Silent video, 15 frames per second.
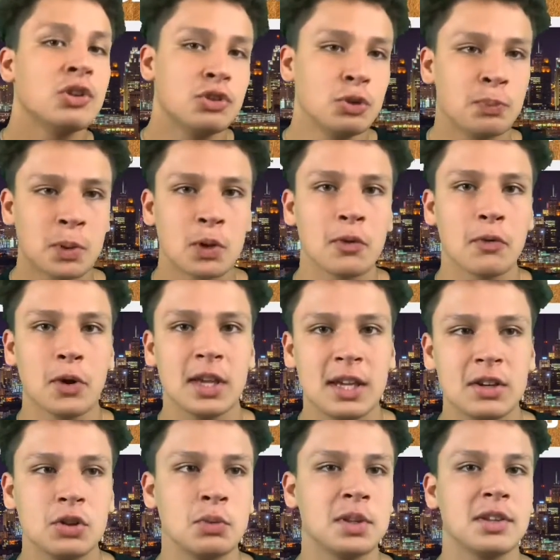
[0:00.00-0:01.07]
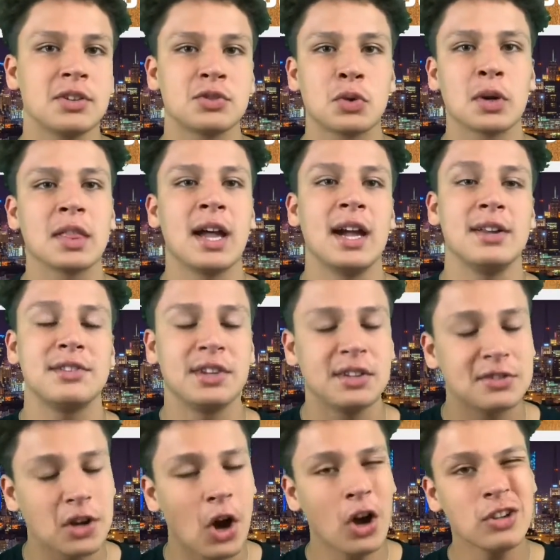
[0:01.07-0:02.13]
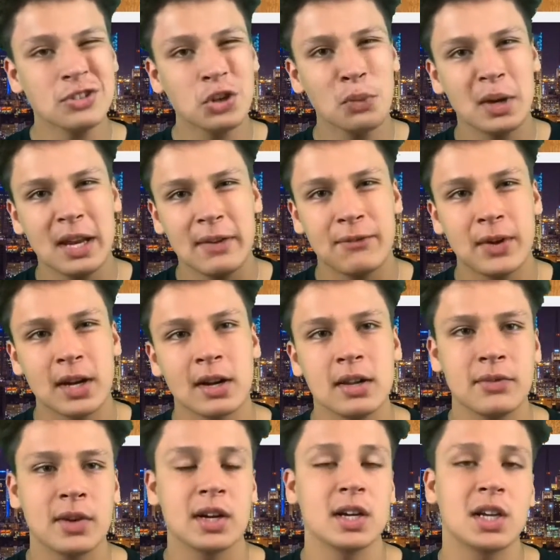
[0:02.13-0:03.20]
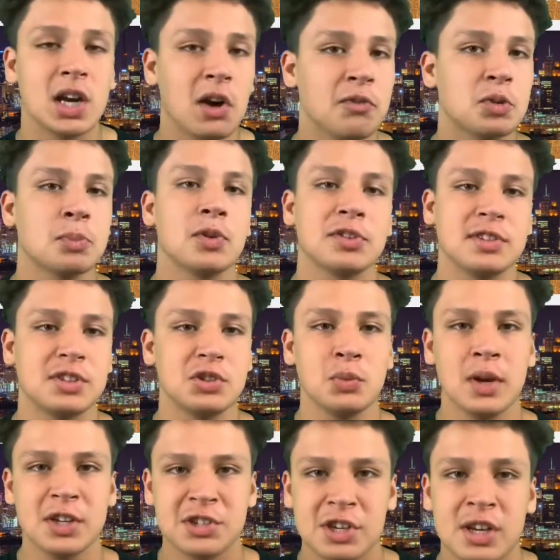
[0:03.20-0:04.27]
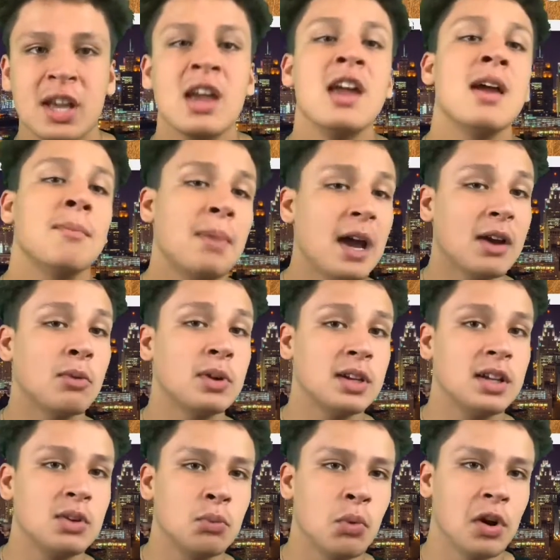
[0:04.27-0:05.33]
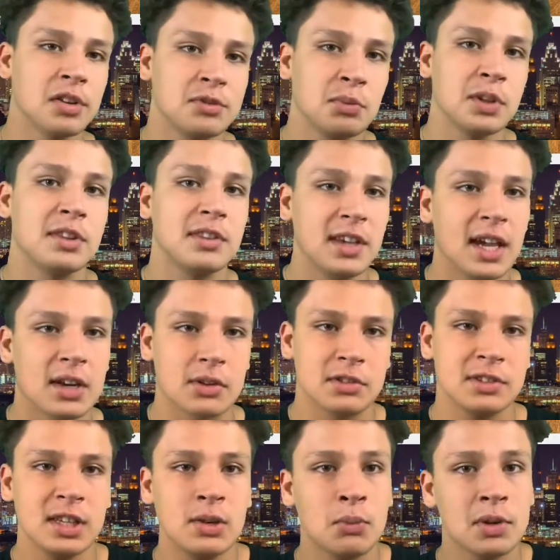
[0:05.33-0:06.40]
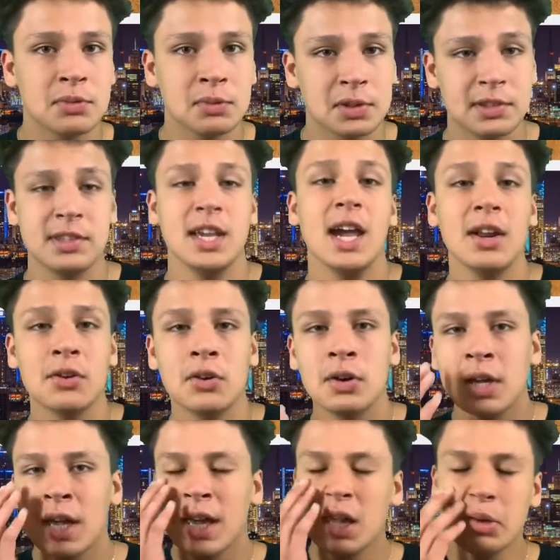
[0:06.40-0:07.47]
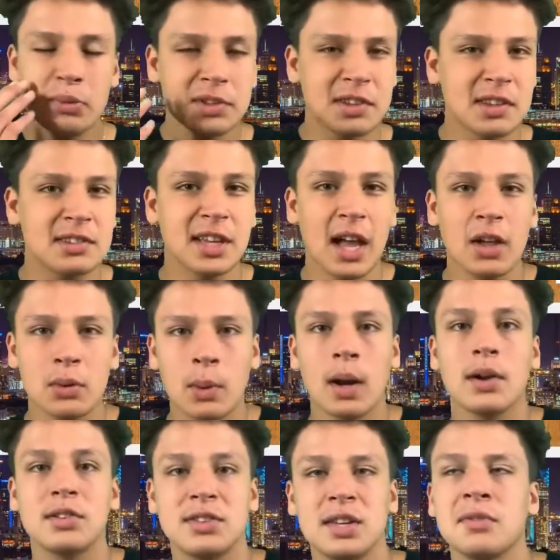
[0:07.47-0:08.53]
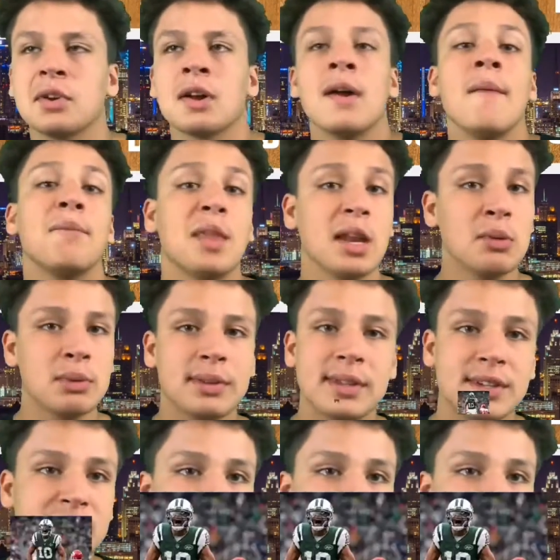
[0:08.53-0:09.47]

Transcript: to prove what he can do with the Detroit Lions. And he's also in a very, very comfortable situation back when he was with Seattle. See, he was with Seattle. He was a solid wide receiver. Then he went to